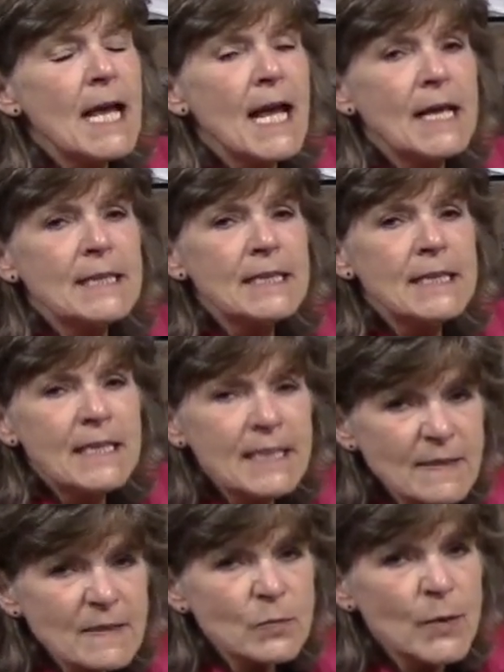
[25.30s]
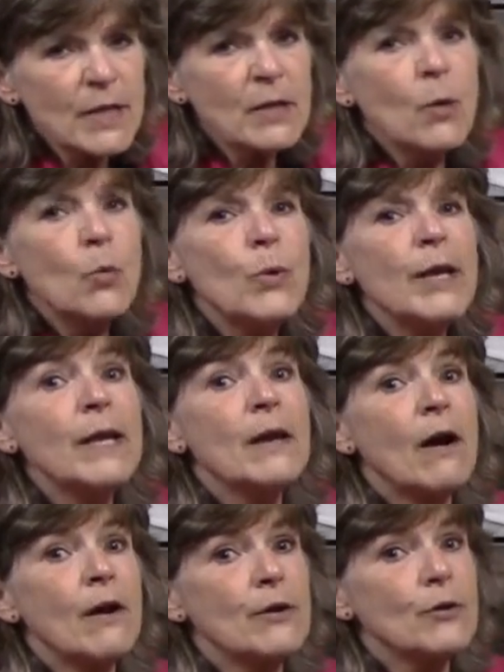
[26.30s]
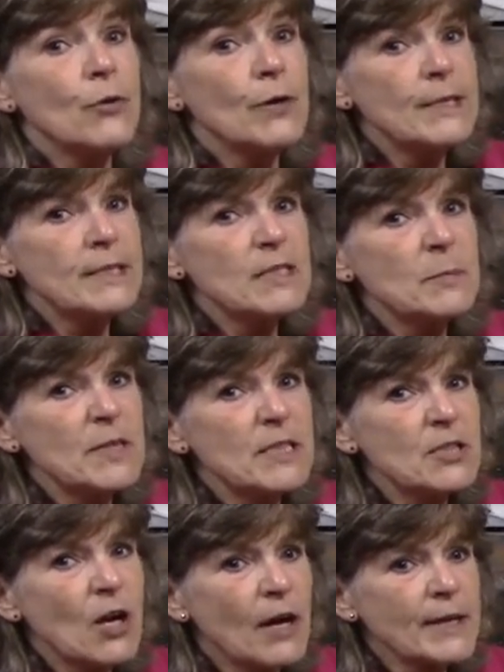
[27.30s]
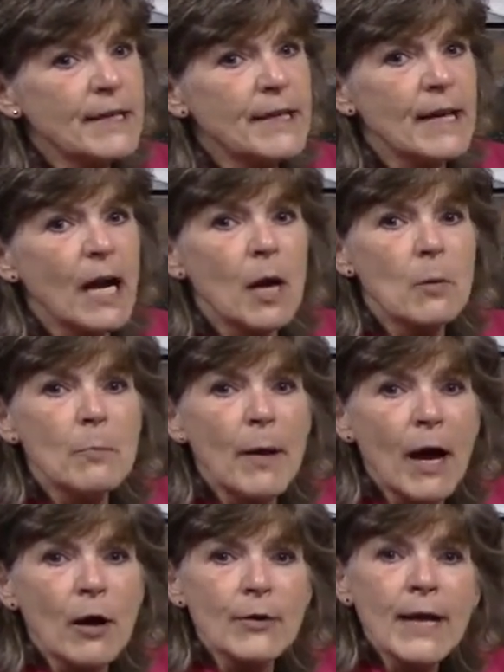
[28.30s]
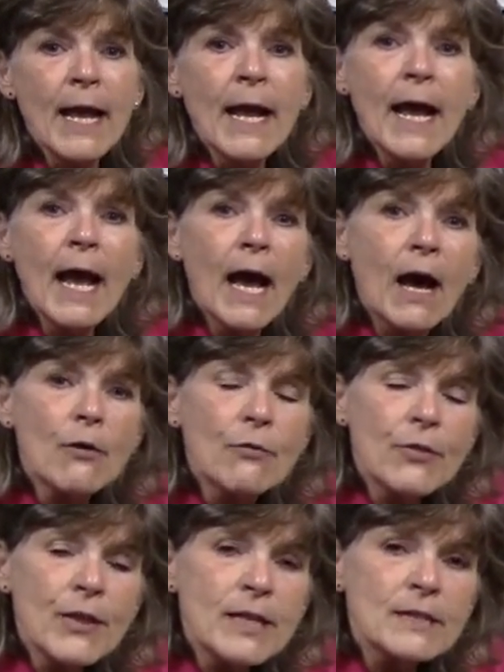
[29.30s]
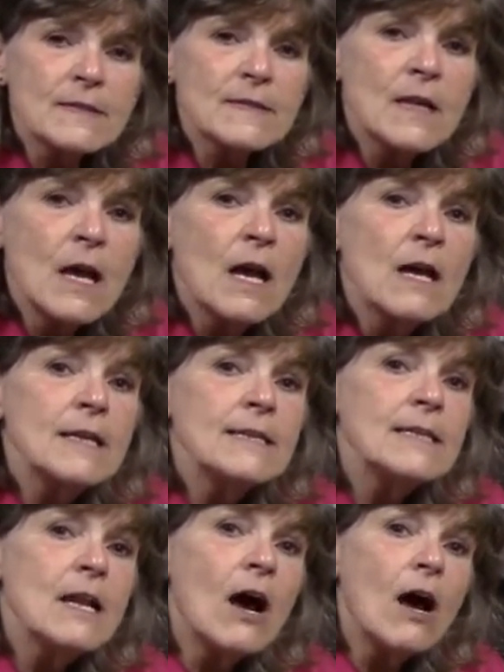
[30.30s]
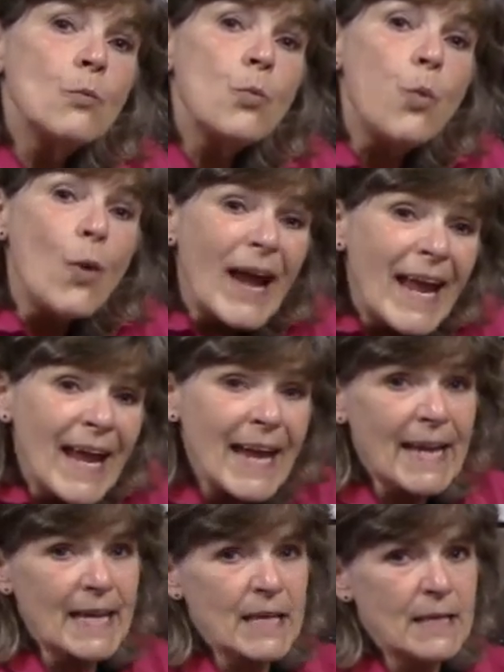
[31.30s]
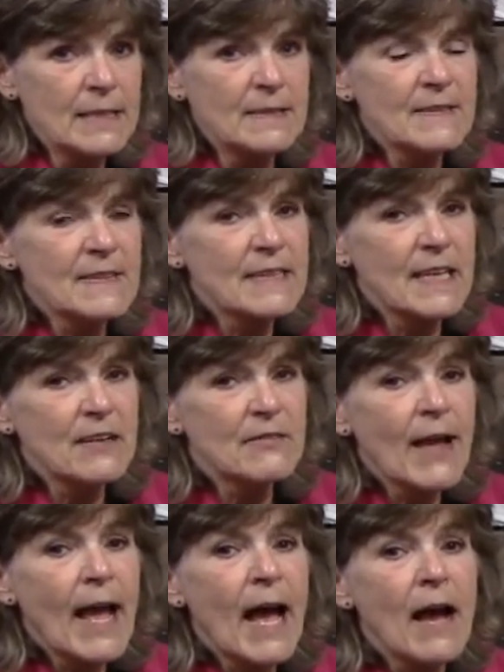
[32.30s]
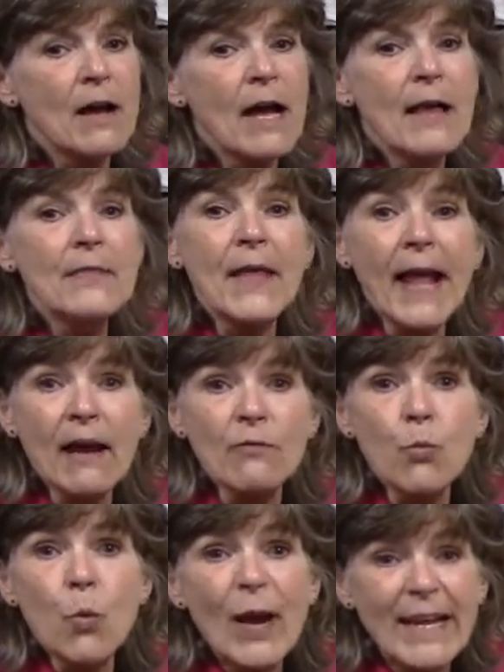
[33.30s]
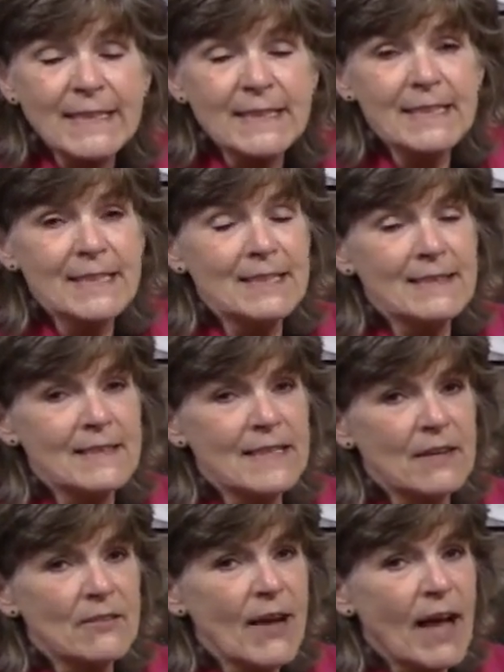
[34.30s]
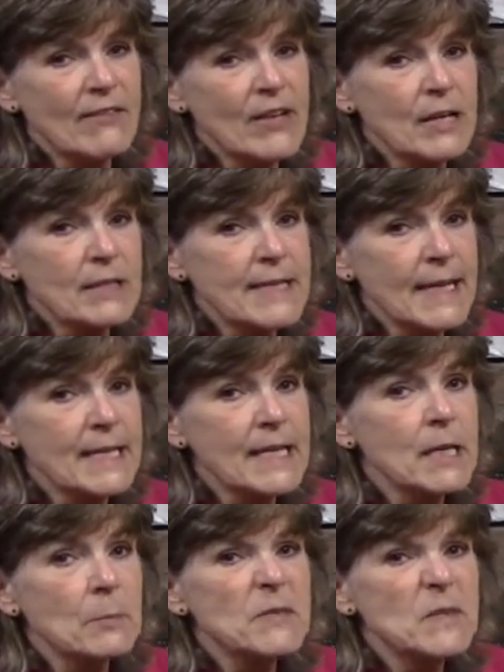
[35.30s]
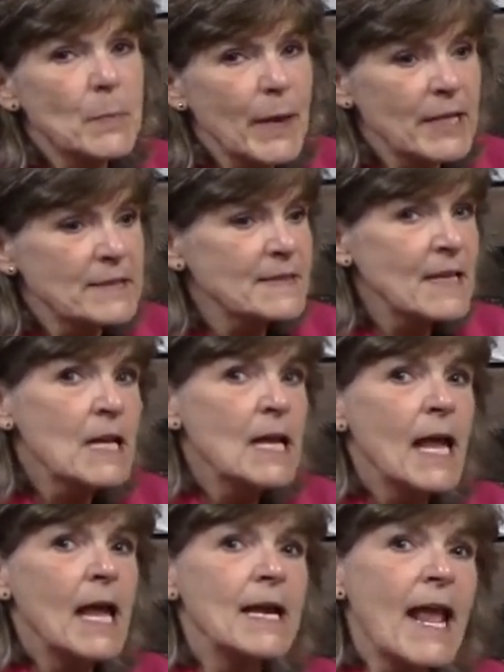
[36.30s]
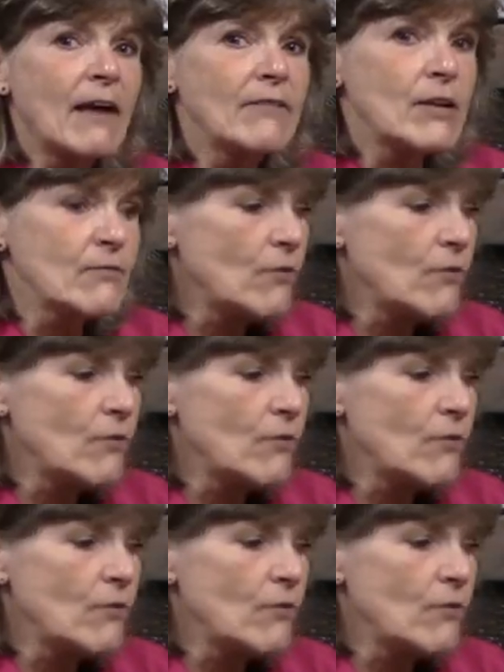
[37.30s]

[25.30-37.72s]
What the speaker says: And this week we are going to be talking about how things weigh instead of they have weight instead of taking up space and having